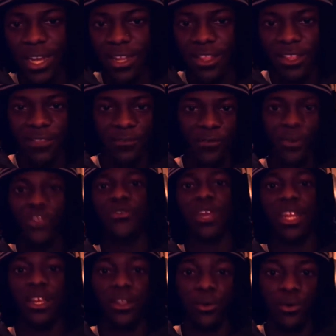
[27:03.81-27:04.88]
and it's just
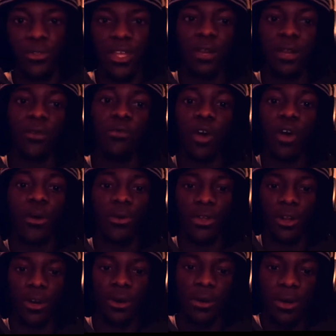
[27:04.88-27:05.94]
frustrating losing in a row, you
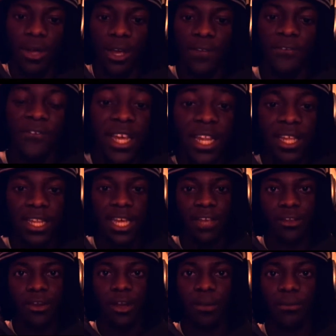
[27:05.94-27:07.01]
know, and feeling like
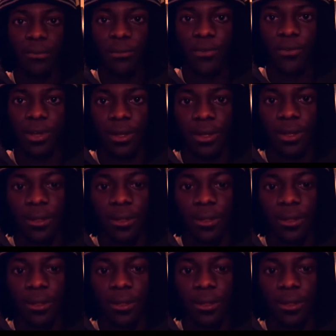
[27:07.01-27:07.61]
you're not improving.